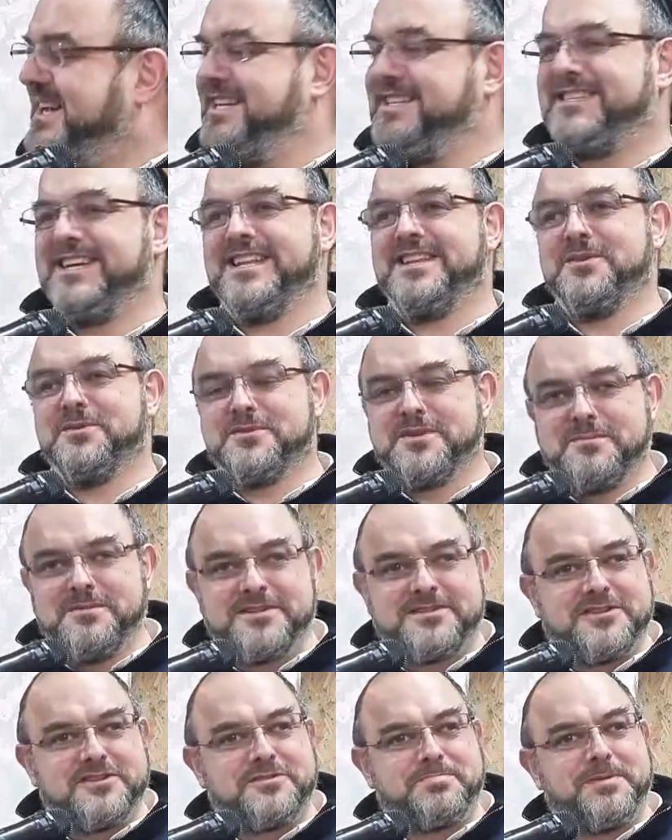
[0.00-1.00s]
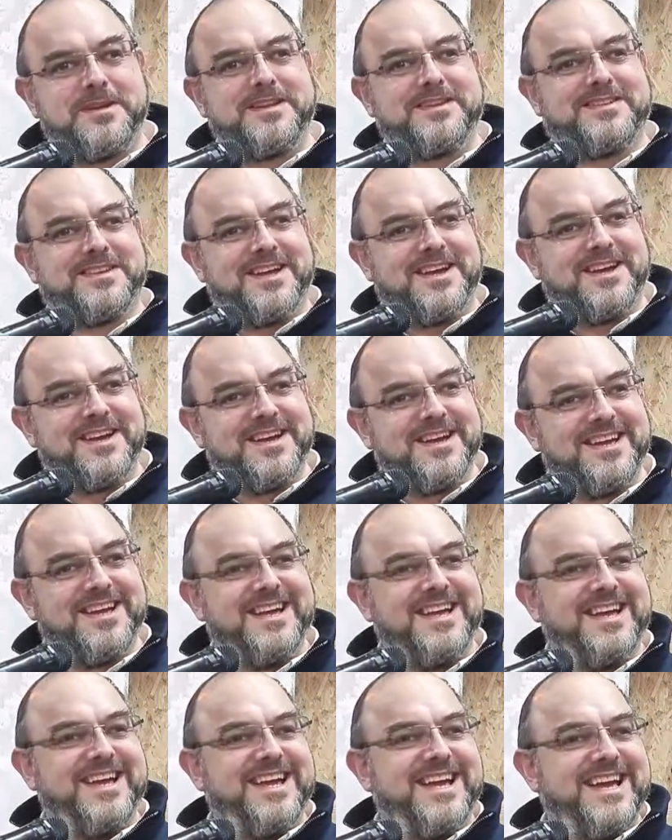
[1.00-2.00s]
He said there was a Mr. Spitzer
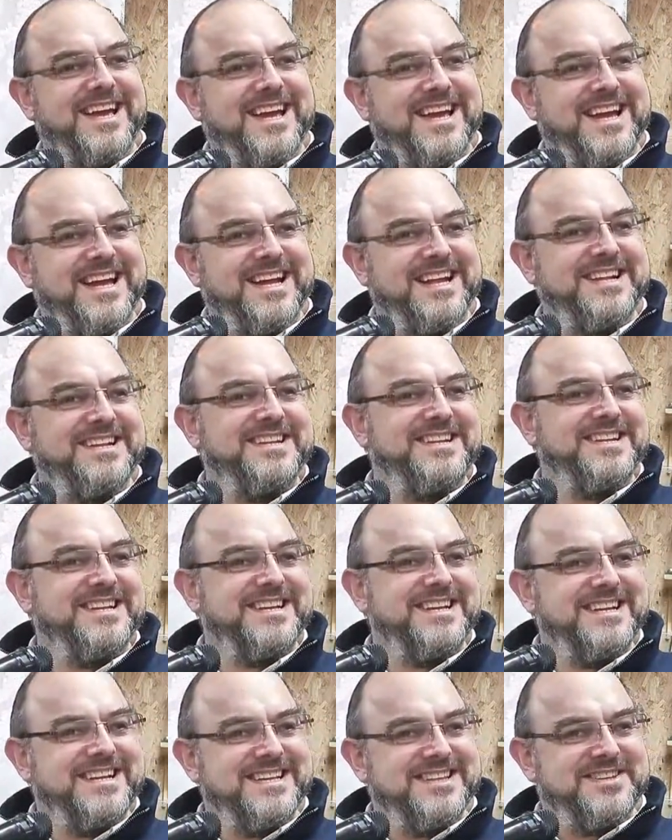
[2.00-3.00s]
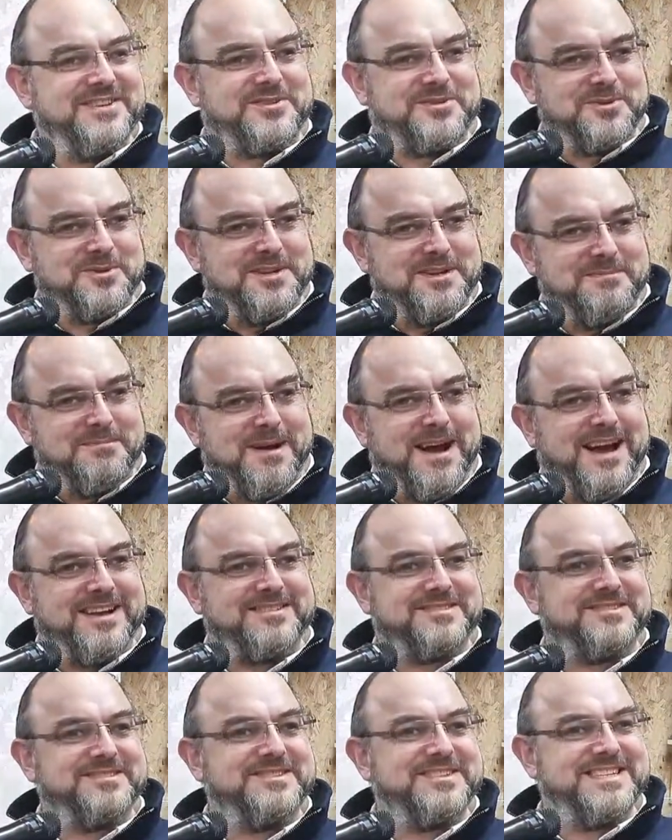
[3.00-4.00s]
in the shul in
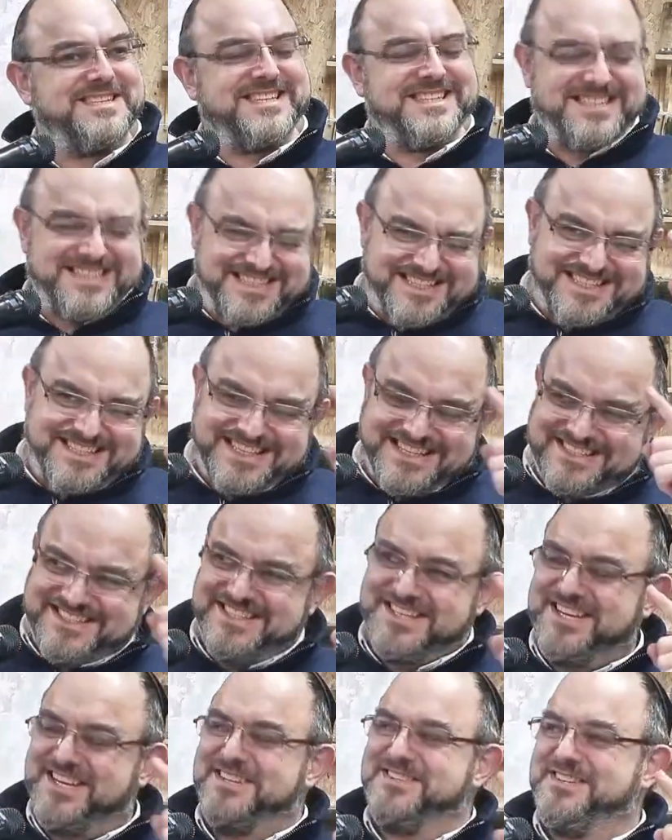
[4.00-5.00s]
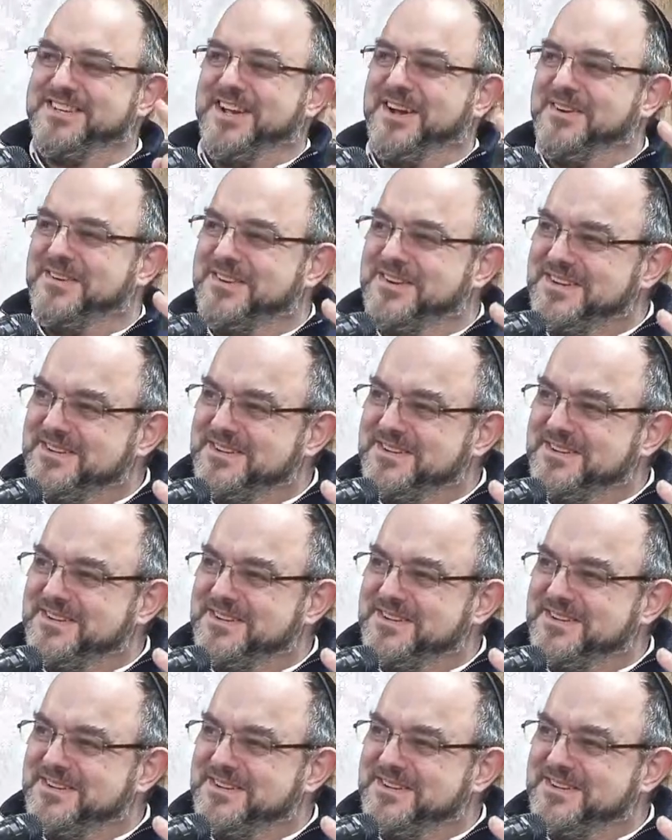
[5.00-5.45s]
Basel. He said, this is 60 years ago.